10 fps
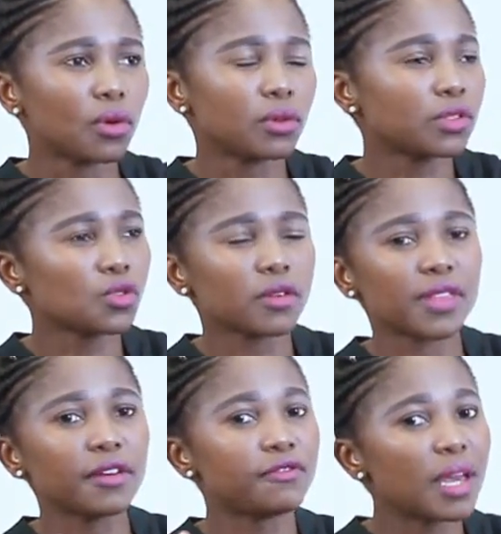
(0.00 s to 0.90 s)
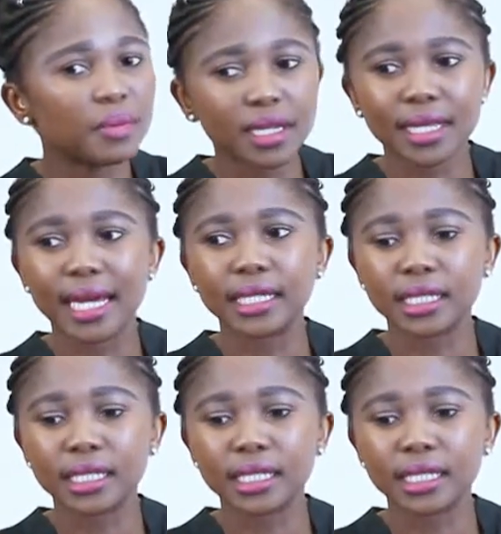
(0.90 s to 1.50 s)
sort of that family that